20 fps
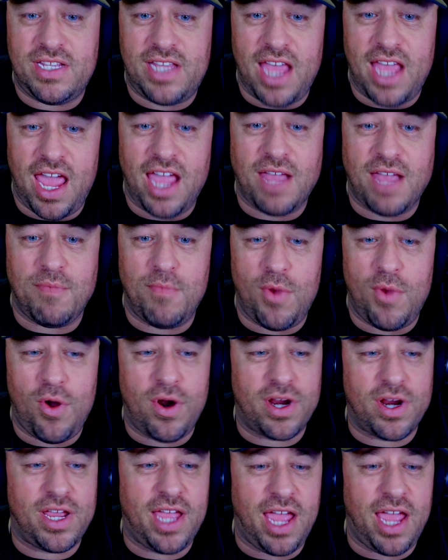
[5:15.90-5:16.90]
take
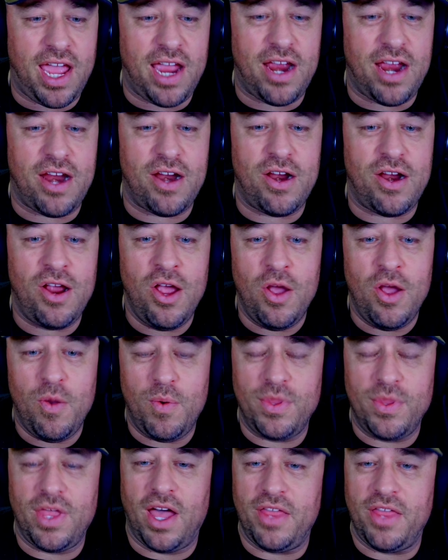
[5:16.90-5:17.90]
more care
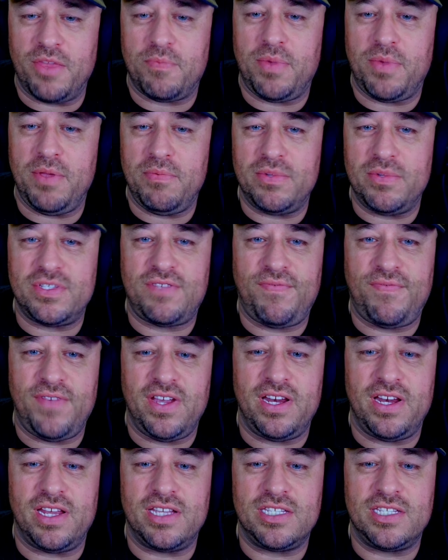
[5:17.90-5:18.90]
with other people's
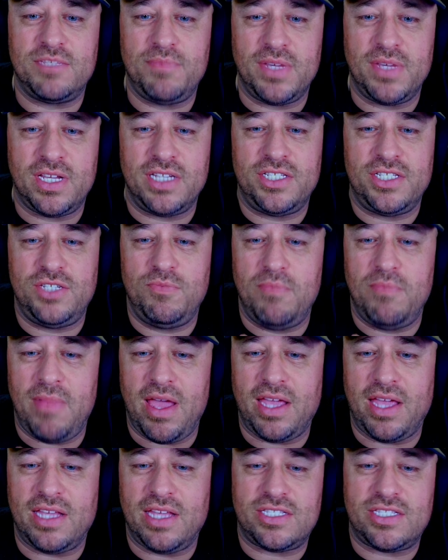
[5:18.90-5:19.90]
feelings because you
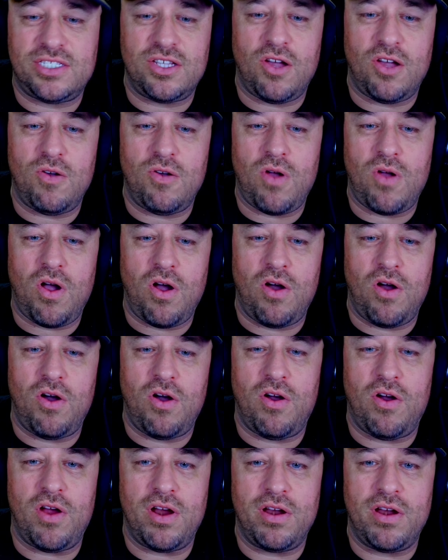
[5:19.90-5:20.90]
make it so
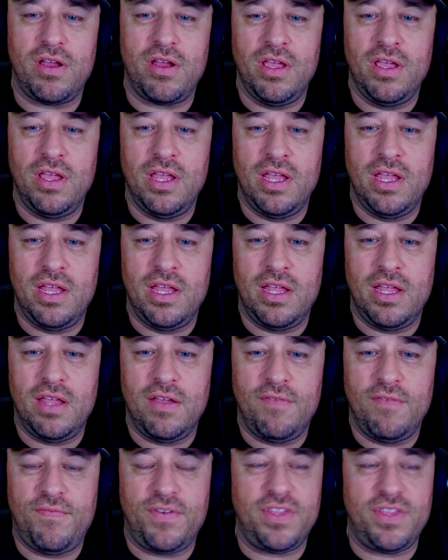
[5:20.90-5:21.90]
hard
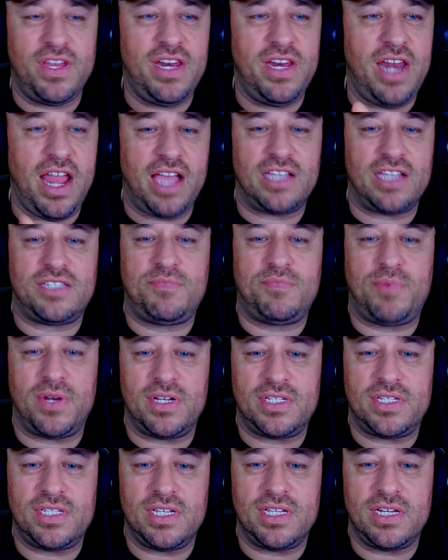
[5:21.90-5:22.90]
for the next
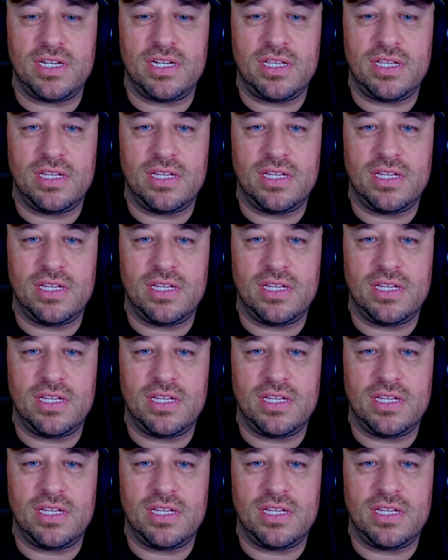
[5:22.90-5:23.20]
person.